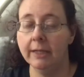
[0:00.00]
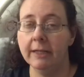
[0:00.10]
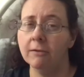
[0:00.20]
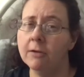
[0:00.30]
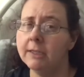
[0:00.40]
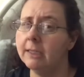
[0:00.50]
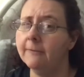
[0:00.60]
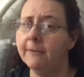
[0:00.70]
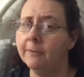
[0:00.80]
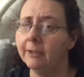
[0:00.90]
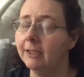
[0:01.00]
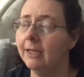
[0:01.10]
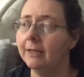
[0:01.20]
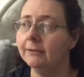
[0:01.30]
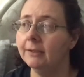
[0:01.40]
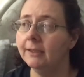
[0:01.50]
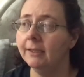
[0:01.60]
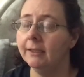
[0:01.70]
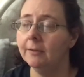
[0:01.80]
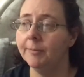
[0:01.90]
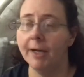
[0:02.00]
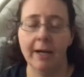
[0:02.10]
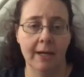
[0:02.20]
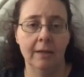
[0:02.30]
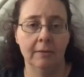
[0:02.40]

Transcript: and it looked iffy when I candled it, but I